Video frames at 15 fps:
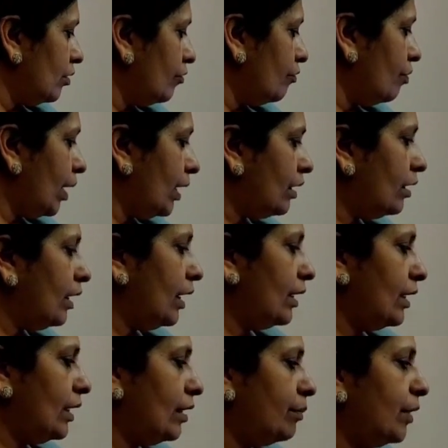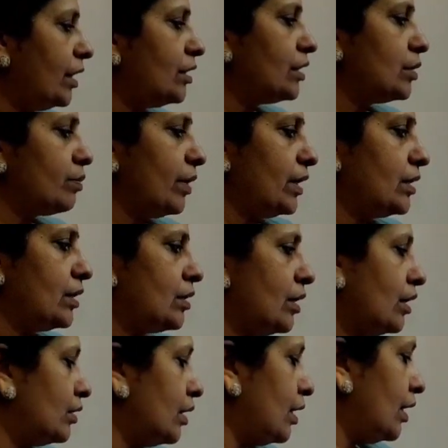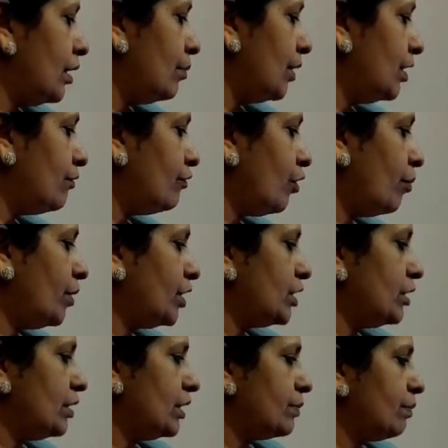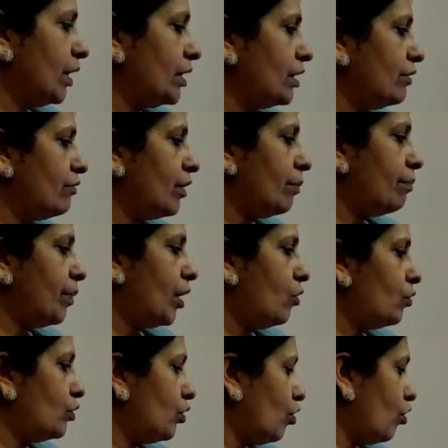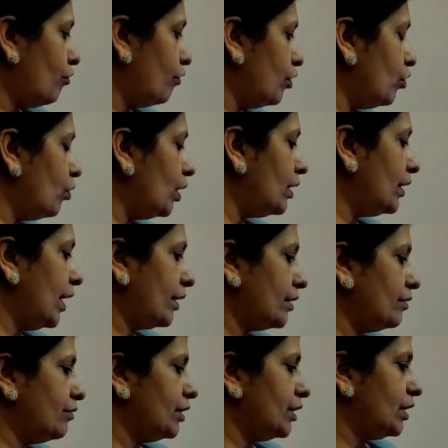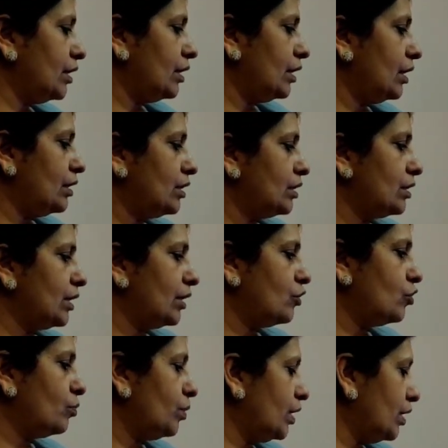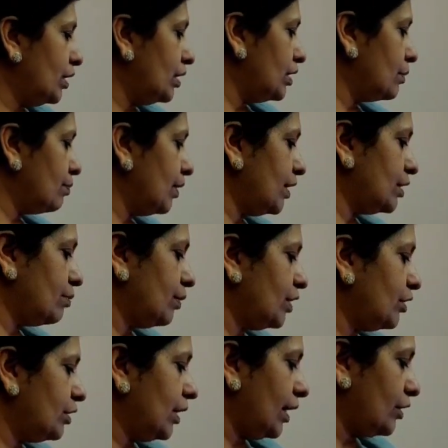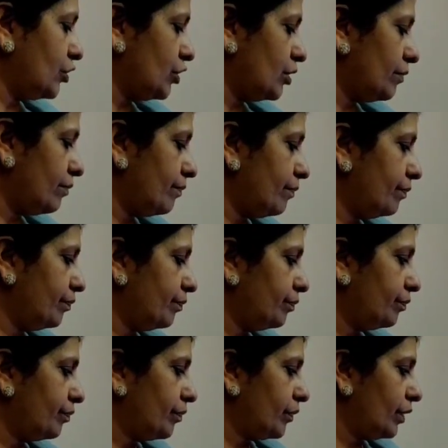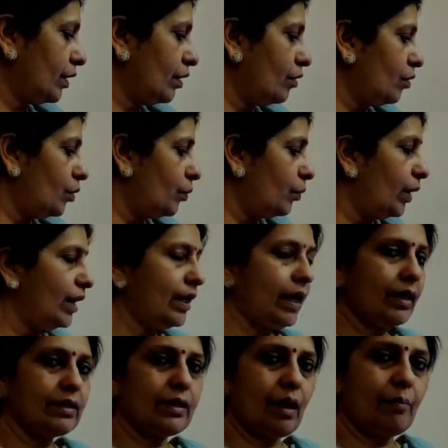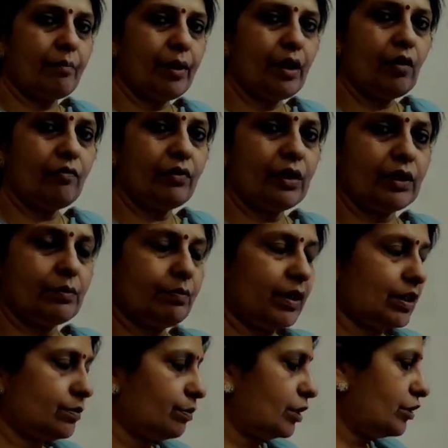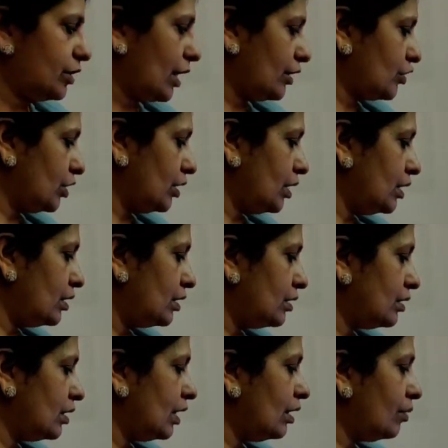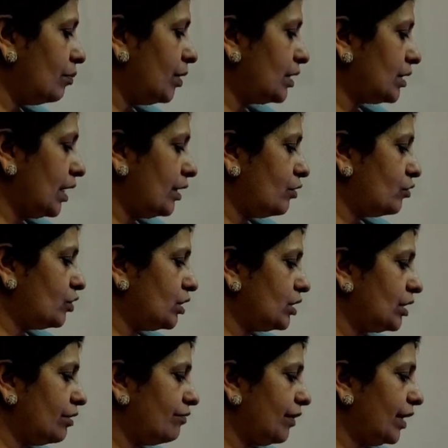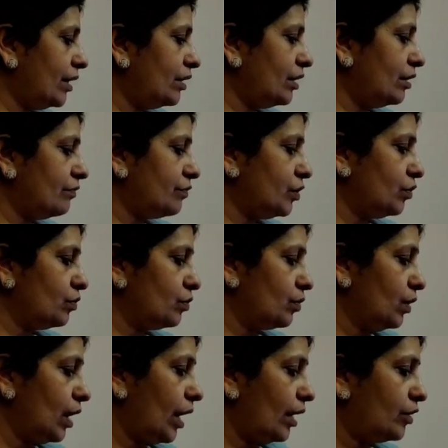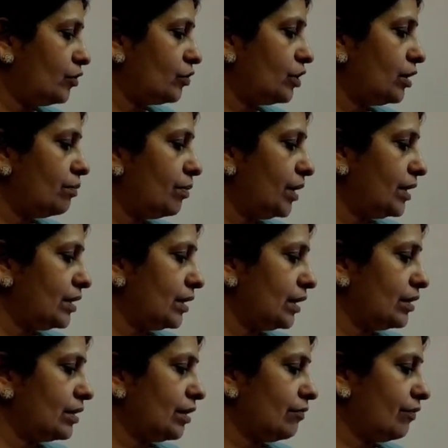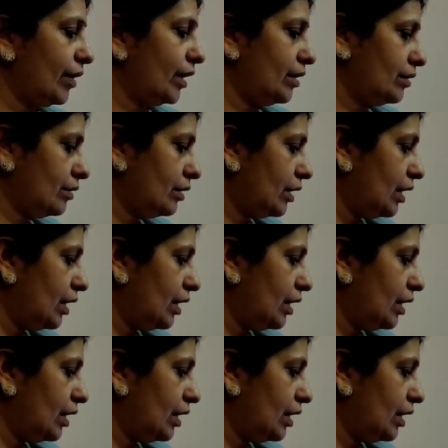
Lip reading: When an element displaces another element from its respective compound of lower reactivity, it is said to be a displacement reaction. One example of a displacement reaction is zinc plus hydrogen sulfide gives you hydrogen plus zinc sulfide.